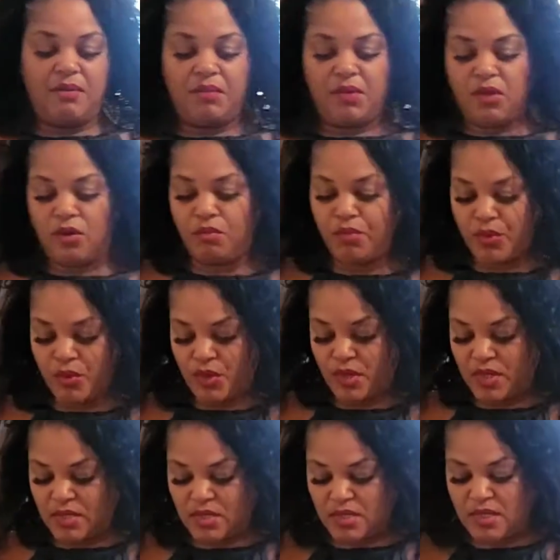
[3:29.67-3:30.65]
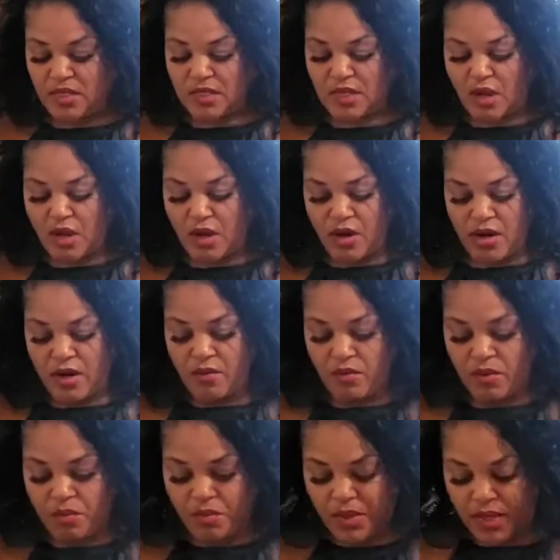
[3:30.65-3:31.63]
little booties. These are a
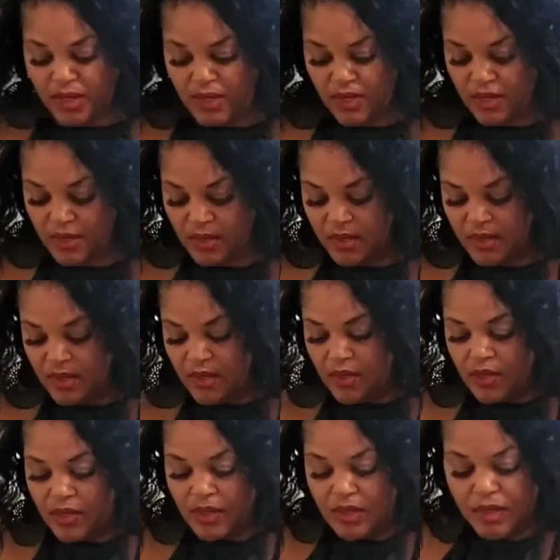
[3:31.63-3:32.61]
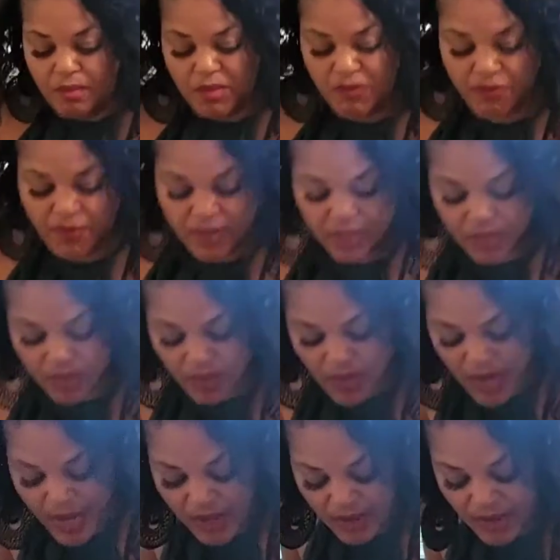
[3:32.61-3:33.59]
repeat offender.
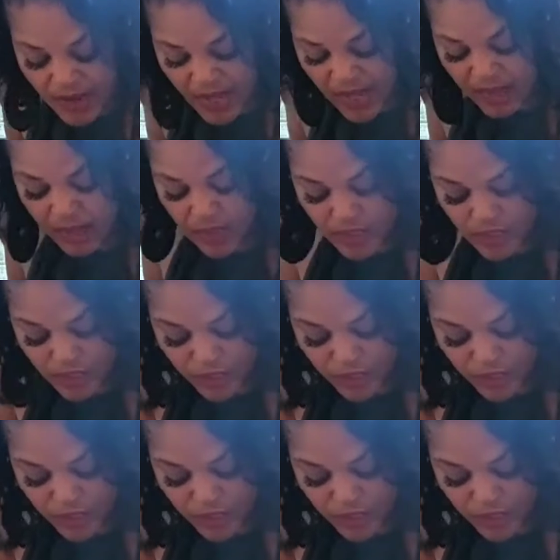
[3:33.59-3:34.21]
I've had these